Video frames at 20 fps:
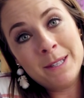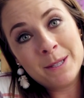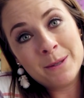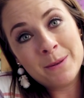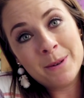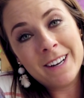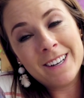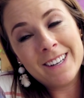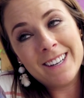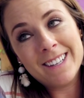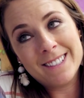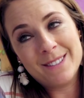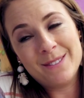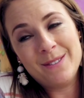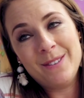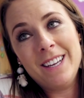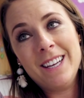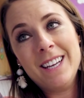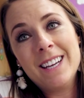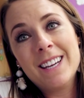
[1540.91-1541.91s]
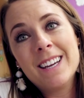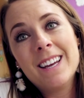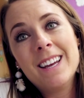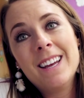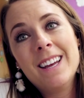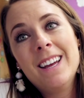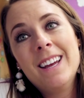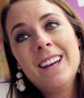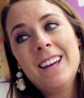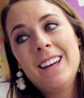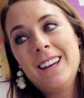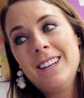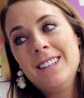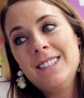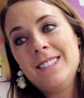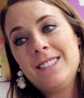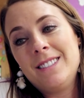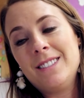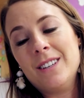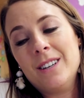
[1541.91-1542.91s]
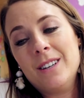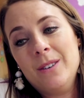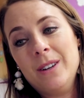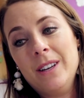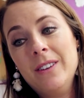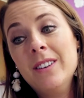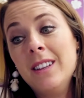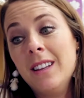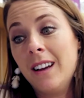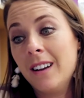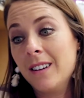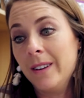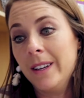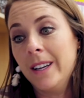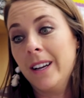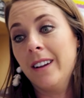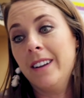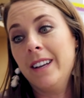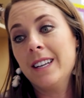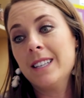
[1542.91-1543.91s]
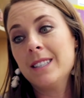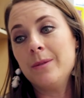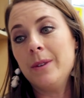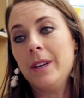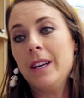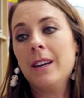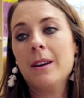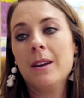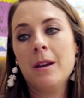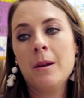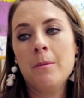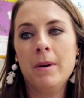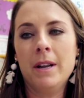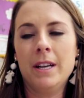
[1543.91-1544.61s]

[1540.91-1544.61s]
benchmark next week. So we have a lot going on next week,